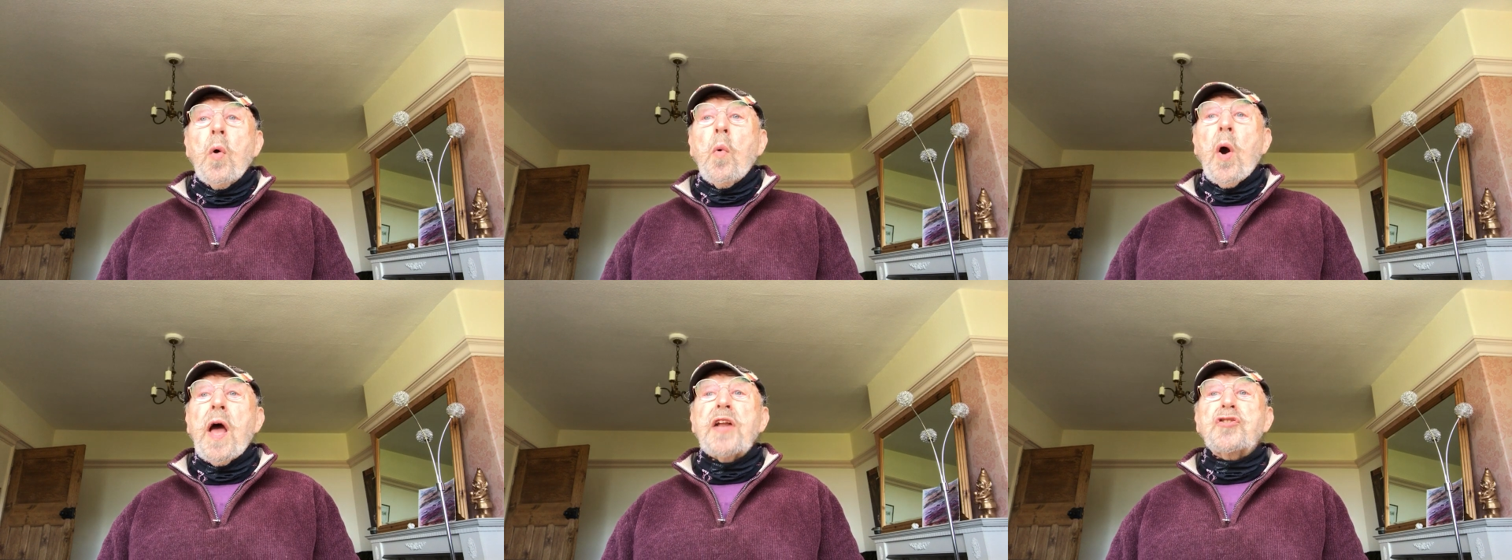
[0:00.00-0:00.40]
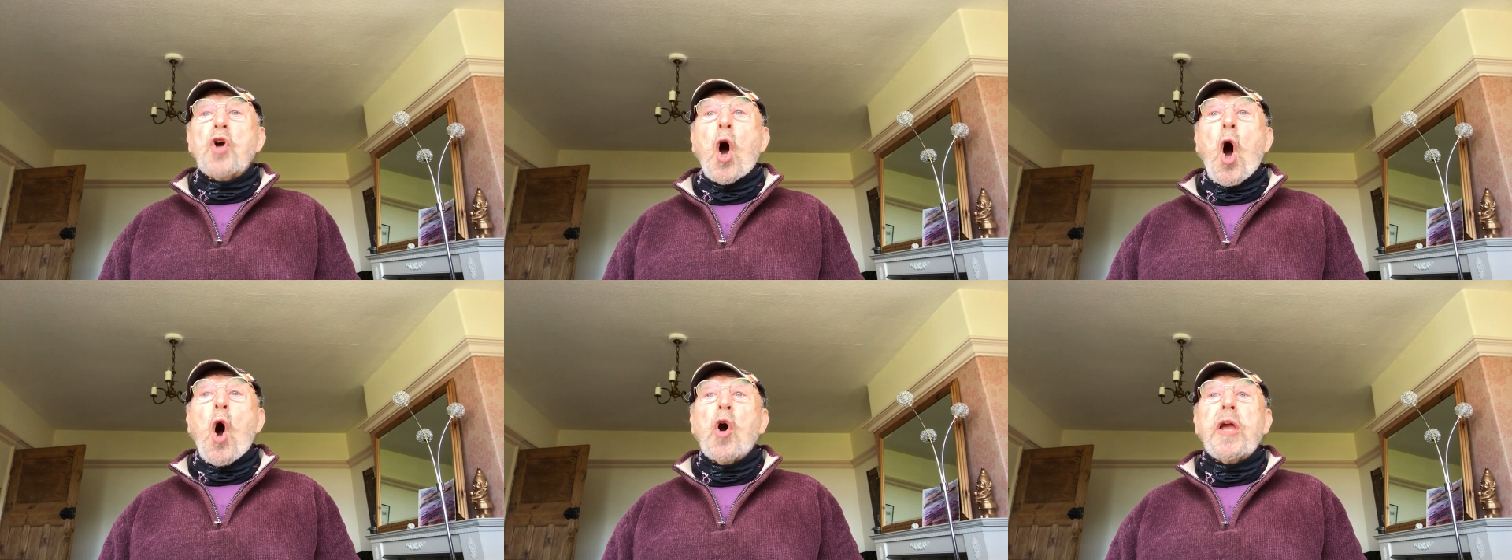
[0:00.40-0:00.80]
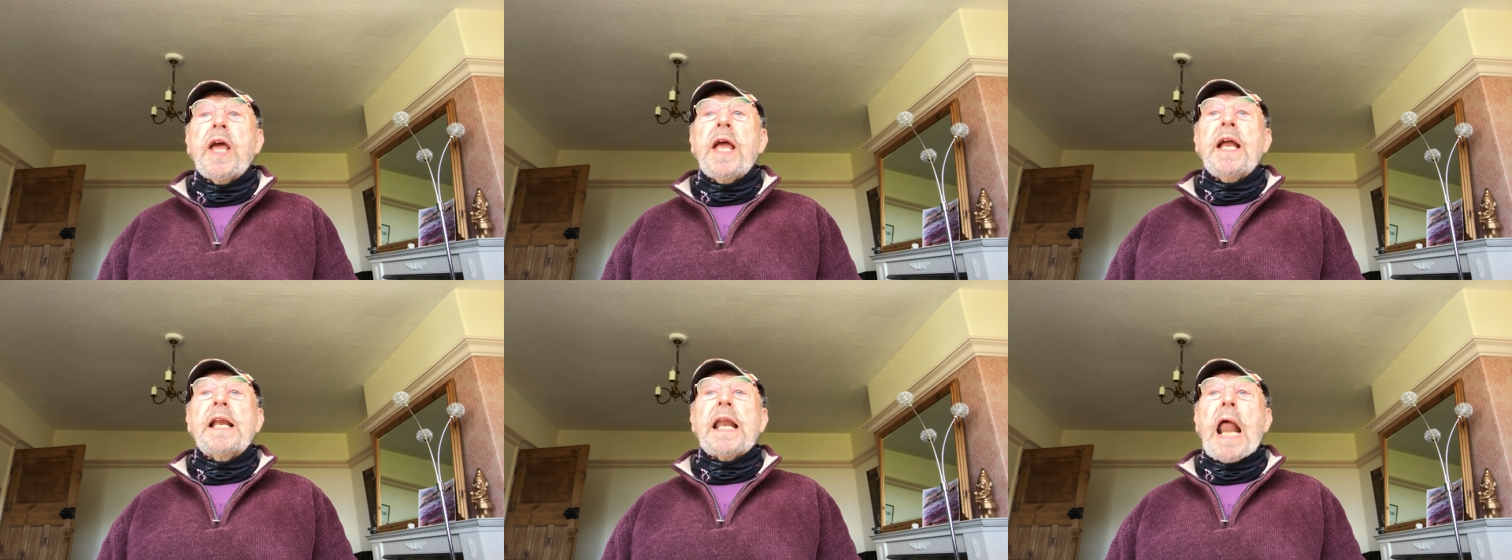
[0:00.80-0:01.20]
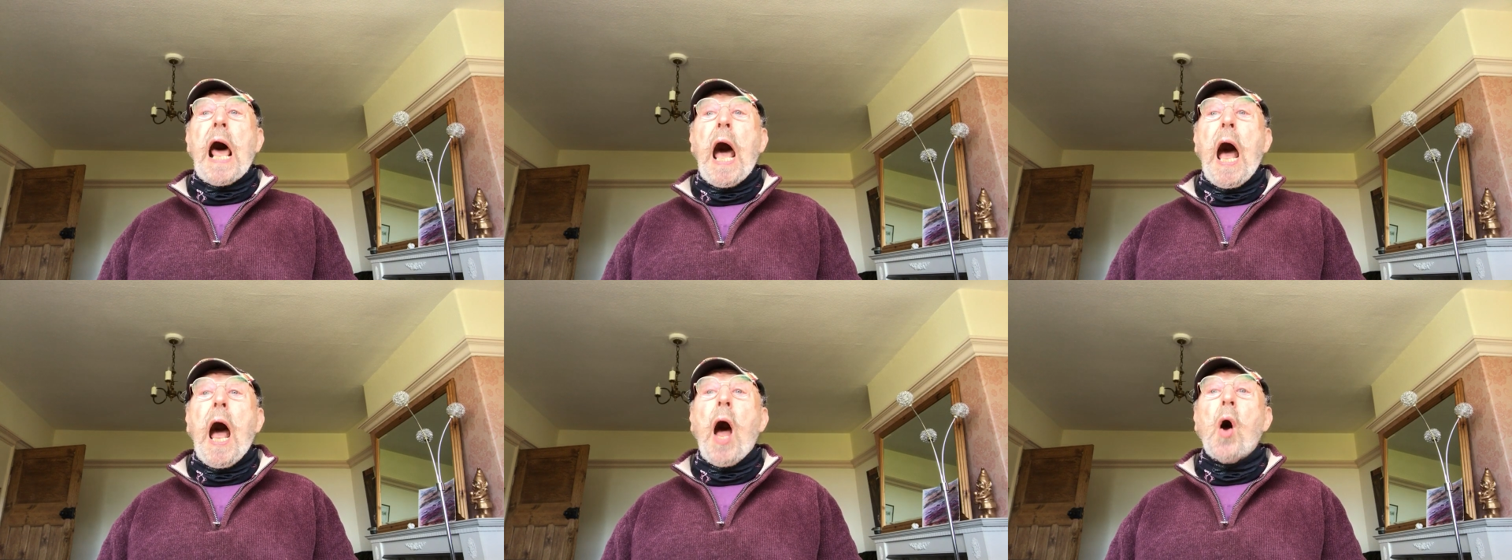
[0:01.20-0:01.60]
We're talking
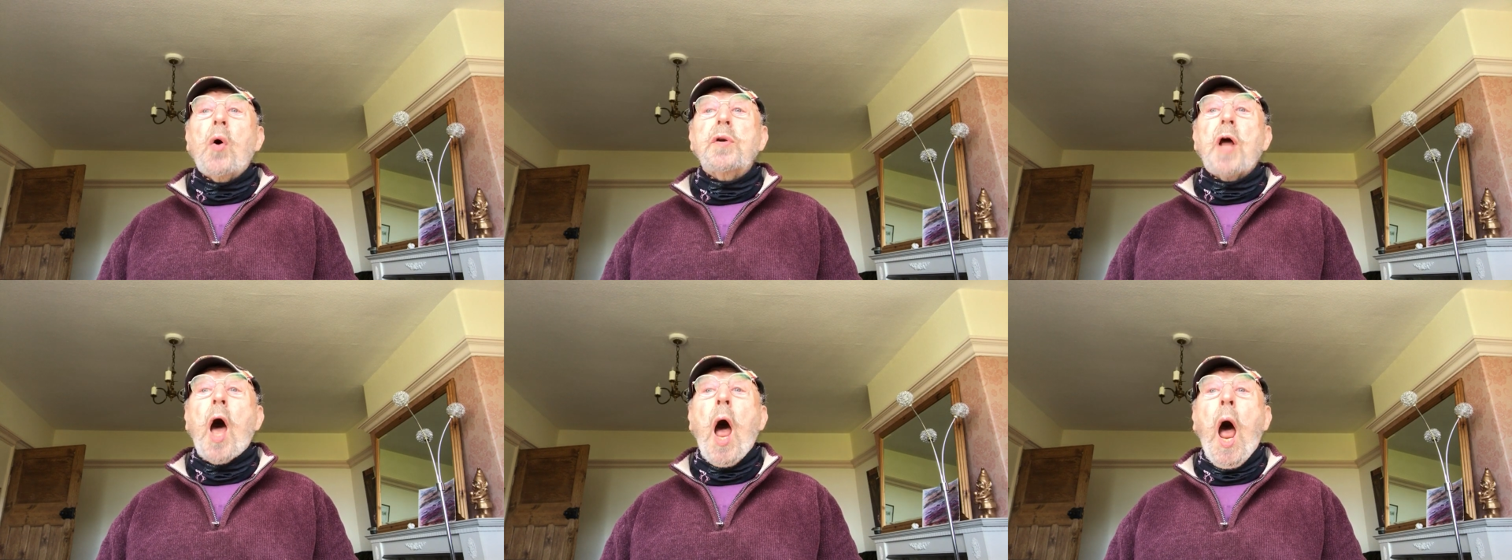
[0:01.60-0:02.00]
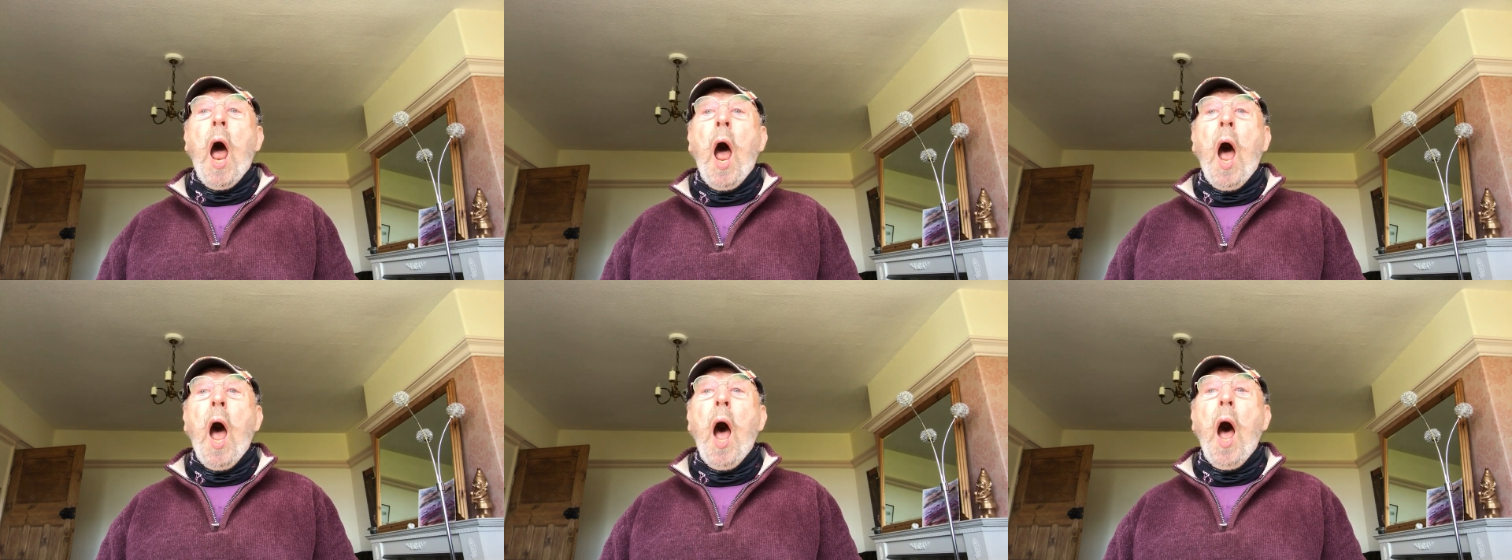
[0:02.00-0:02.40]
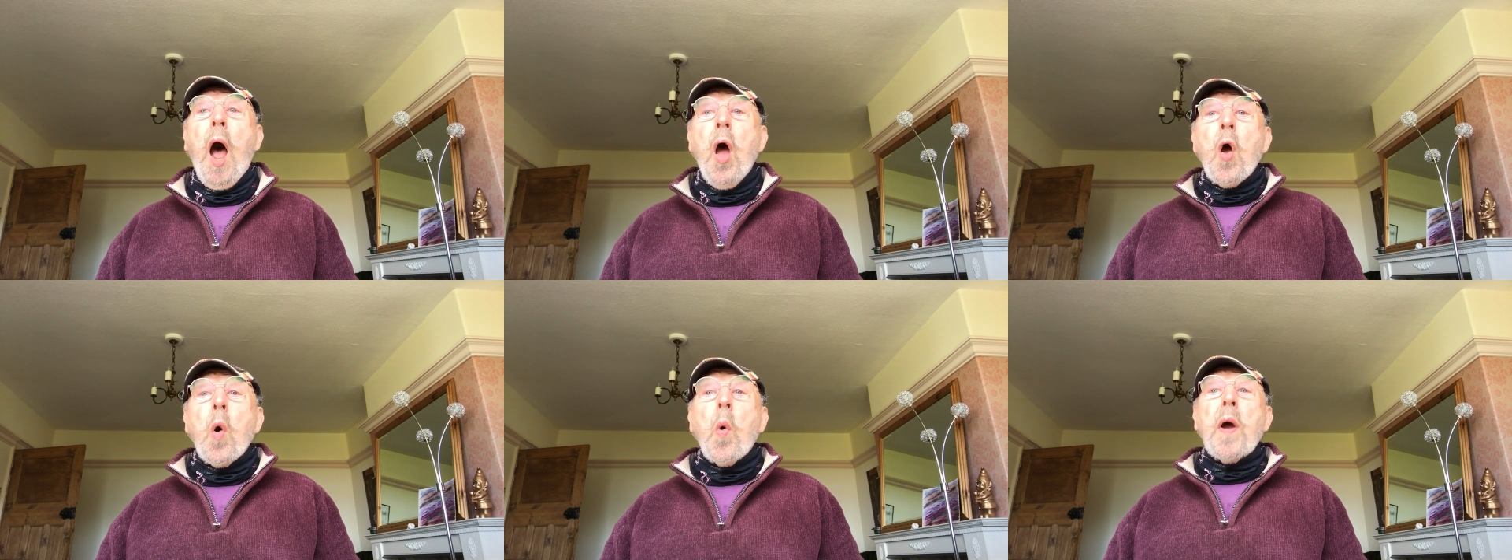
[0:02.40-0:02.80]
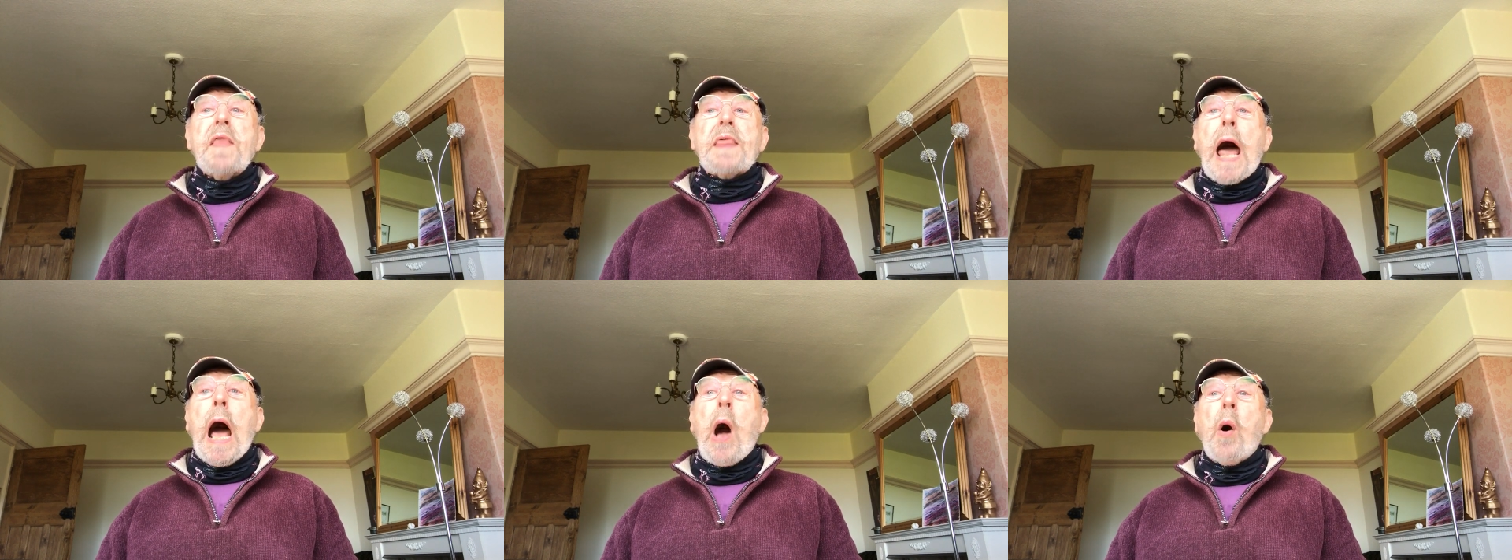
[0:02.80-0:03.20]
louder
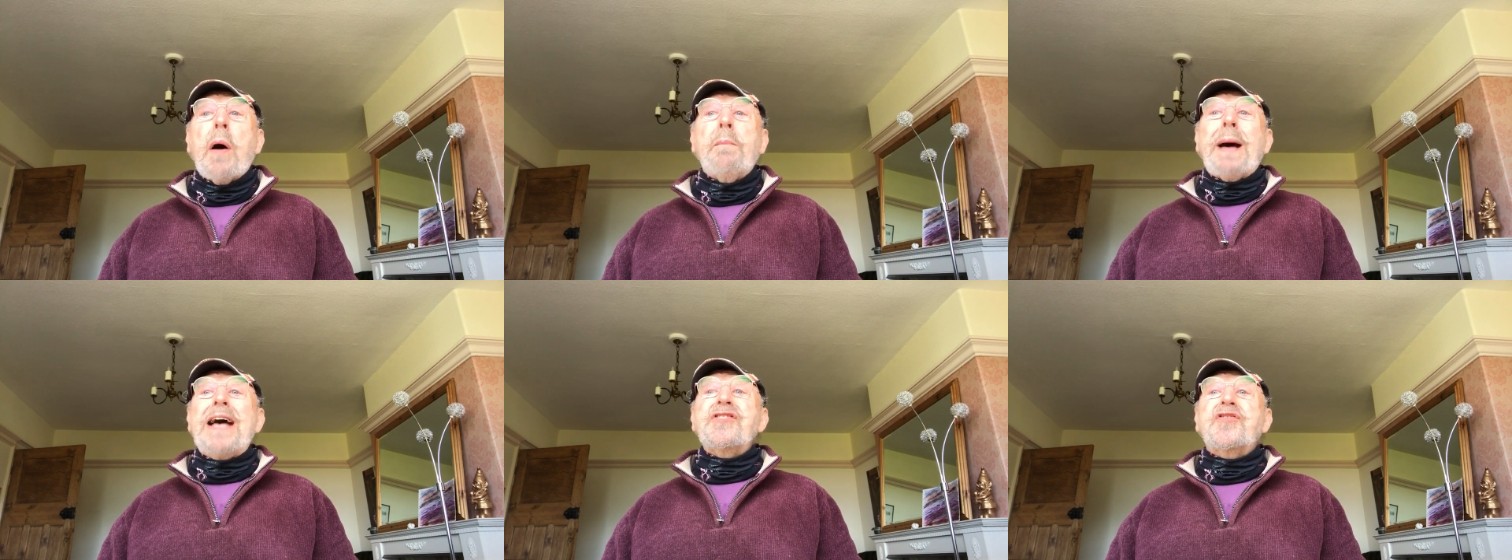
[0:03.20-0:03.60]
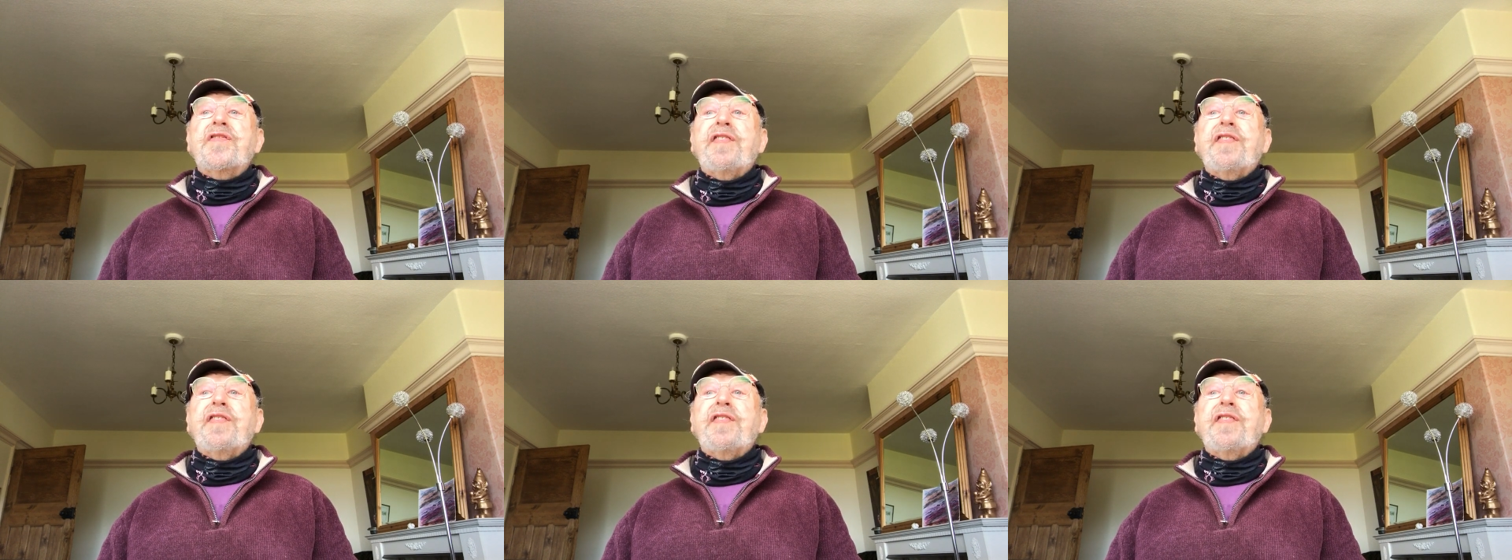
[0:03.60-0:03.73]
with our best